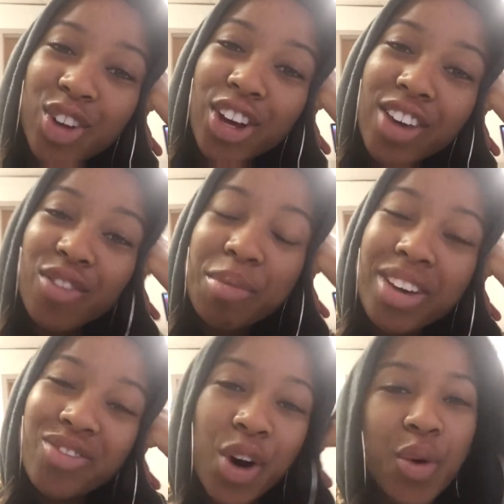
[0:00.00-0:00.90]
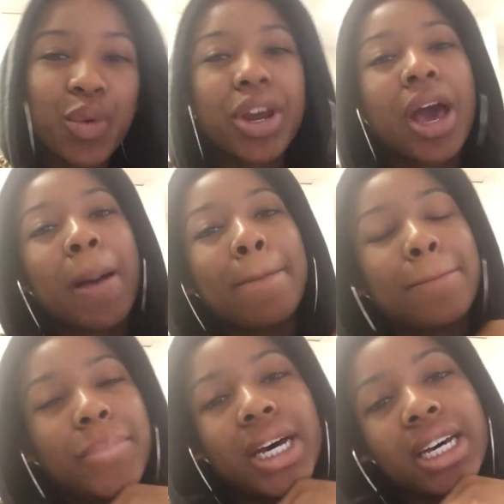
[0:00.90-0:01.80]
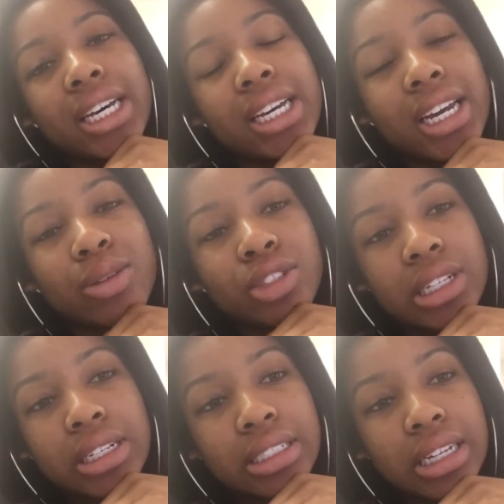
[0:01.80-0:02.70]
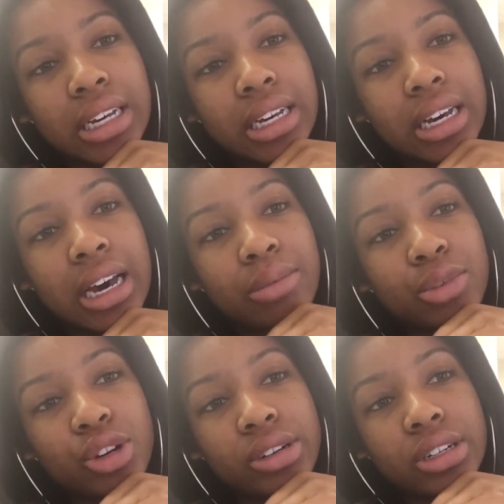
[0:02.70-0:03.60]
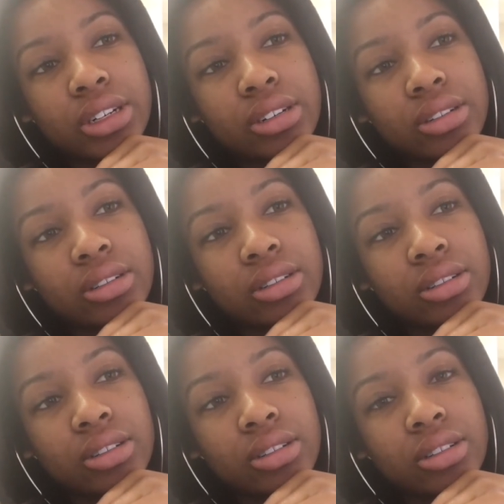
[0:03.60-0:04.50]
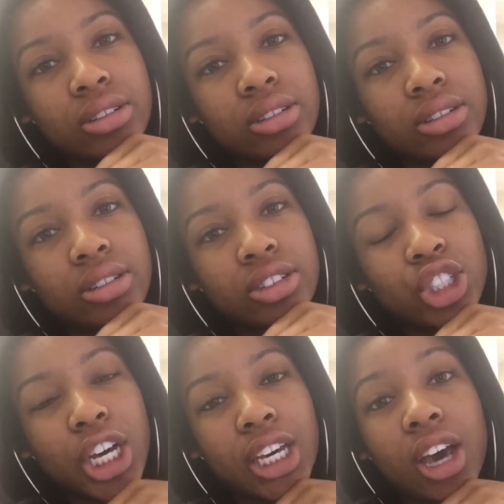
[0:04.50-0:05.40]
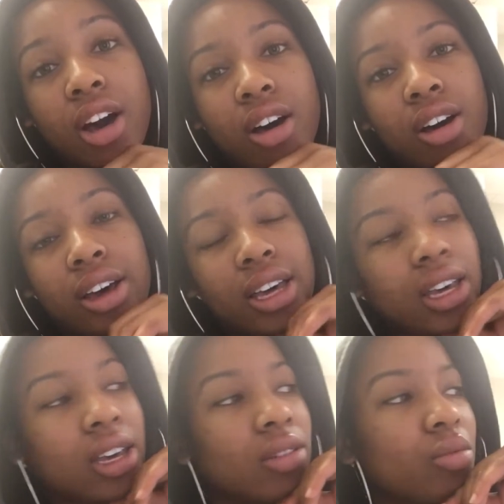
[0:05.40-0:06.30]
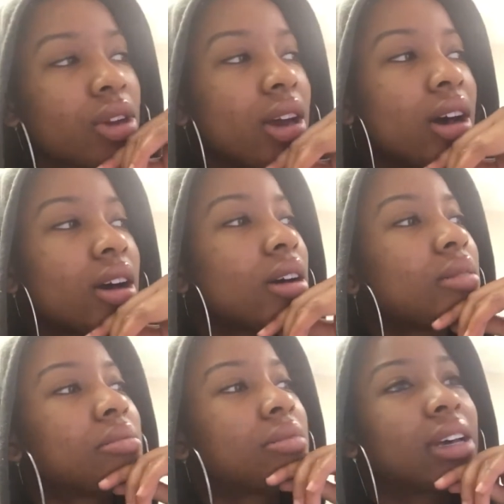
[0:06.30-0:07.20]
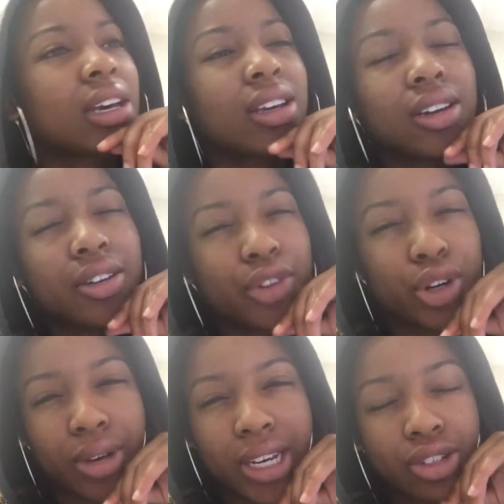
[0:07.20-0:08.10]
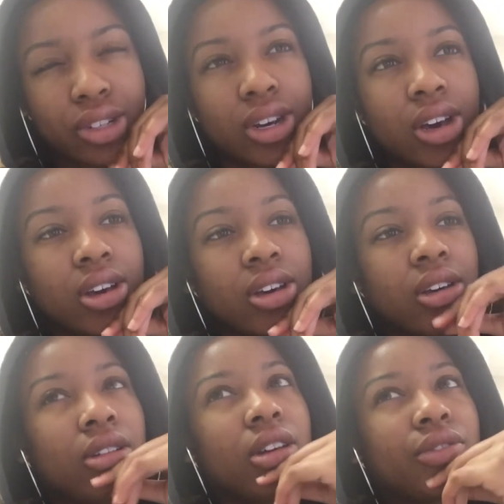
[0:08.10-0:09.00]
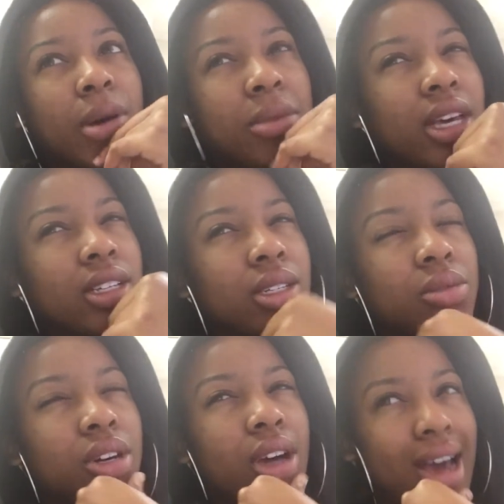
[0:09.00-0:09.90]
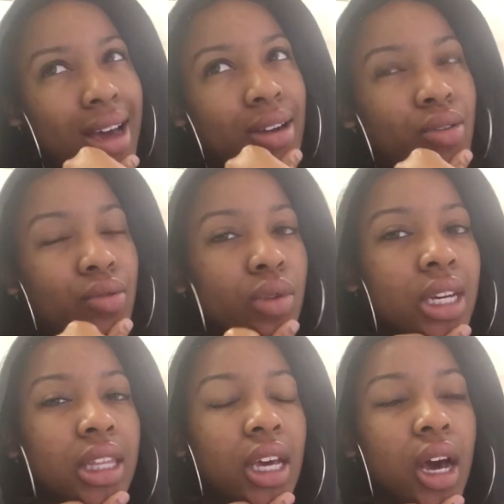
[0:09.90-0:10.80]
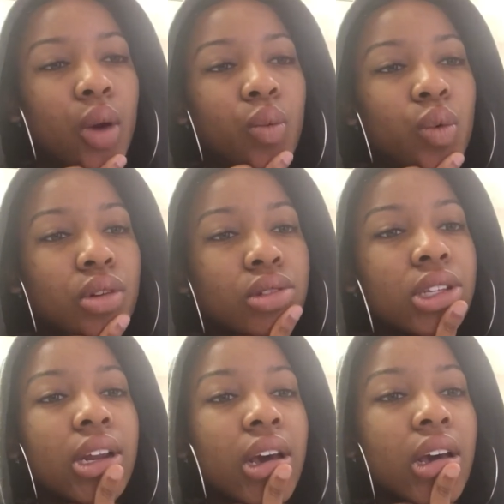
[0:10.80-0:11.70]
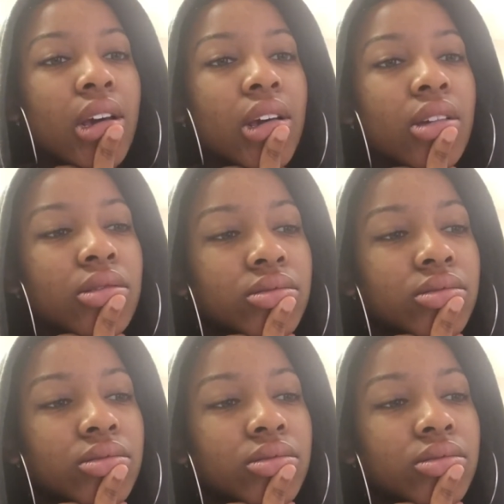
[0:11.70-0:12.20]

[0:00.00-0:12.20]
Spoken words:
I'm vlogging from my phone, but I was gonna say I'm gonna check y'all again when I'm like in a different location. If I make it to work, I don't really think I will today.